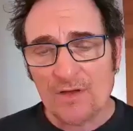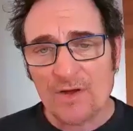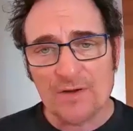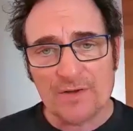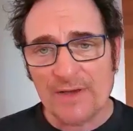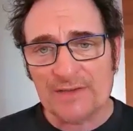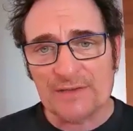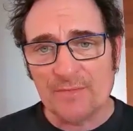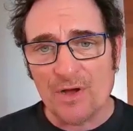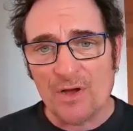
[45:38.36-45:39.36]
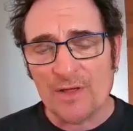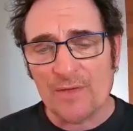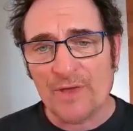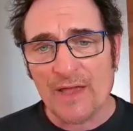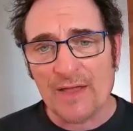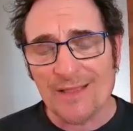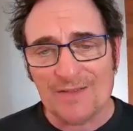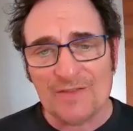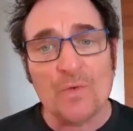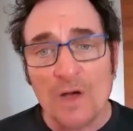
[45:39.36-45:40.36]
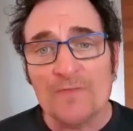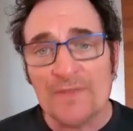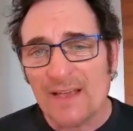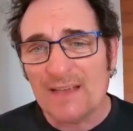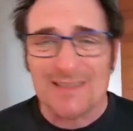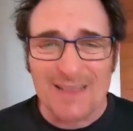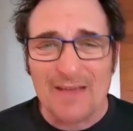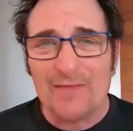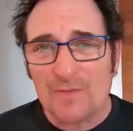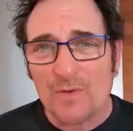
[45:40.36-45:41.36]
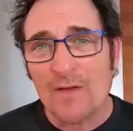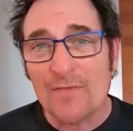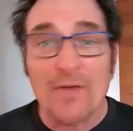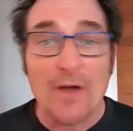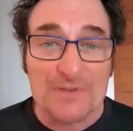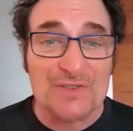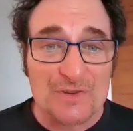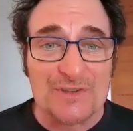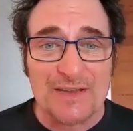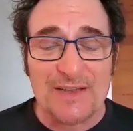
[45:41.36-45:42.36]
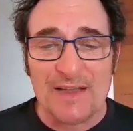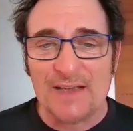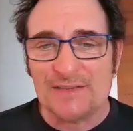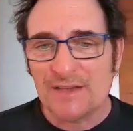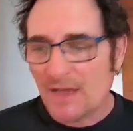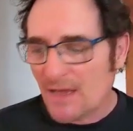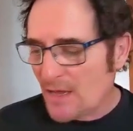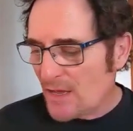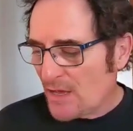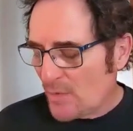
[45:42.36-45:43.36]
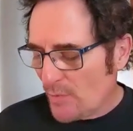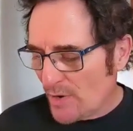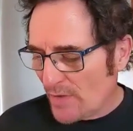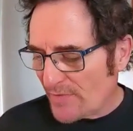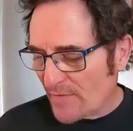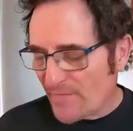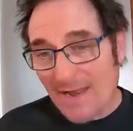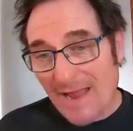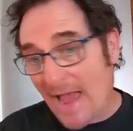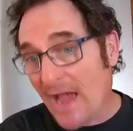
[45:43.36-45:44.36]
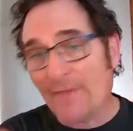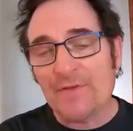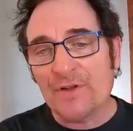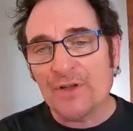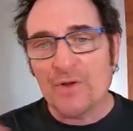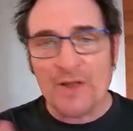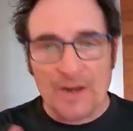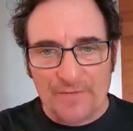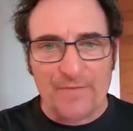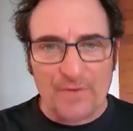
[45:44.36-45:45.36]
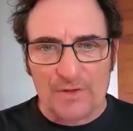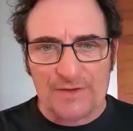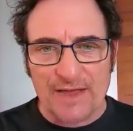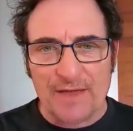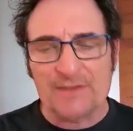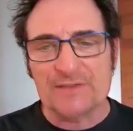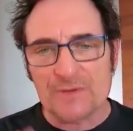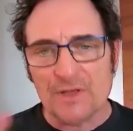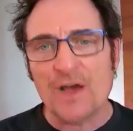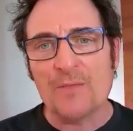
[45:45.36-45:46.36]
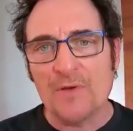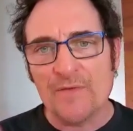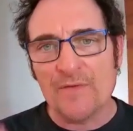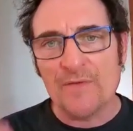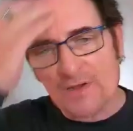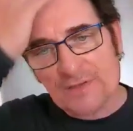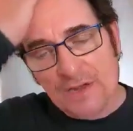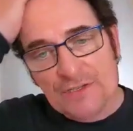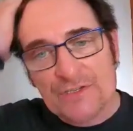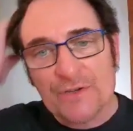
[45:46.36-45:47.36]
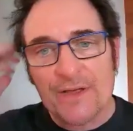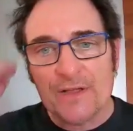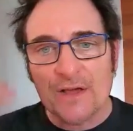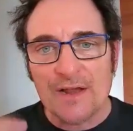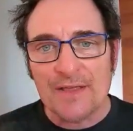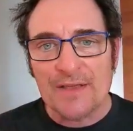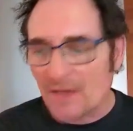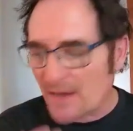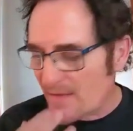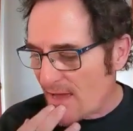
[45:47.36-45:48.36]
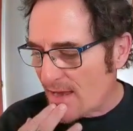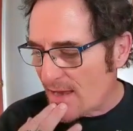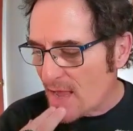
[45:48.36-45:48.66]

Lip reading: Kurt directs them all. And we had like 12 days, 11, 12, almost 13 days. We were out there for an afternoon and a full day because there's a lot of moving parts, a lot of shooting, a lot of this, a lot of that.